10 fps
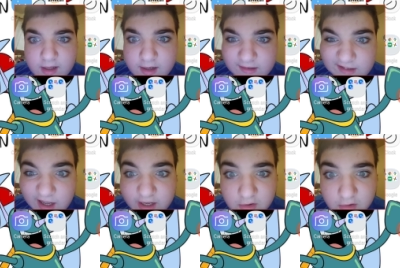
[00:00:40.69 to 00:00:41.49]
in it
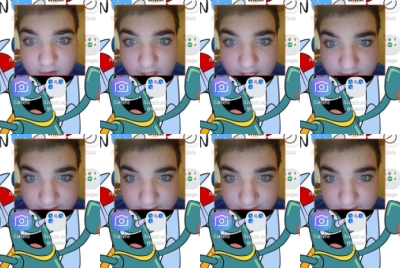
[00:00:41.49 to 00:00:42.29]
later, okay,
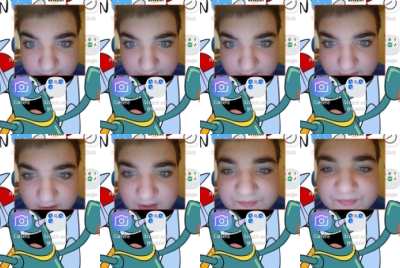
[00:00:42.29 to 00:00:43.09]

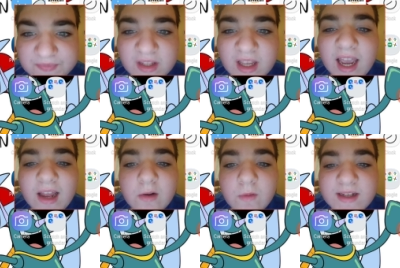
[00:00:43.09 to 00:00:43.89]
Spaldy?
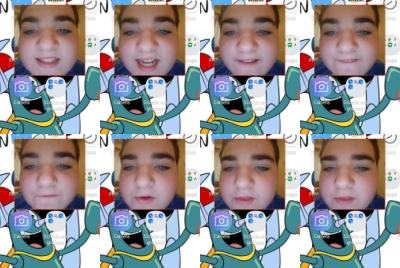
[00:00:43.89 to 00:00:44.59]
I don't have time for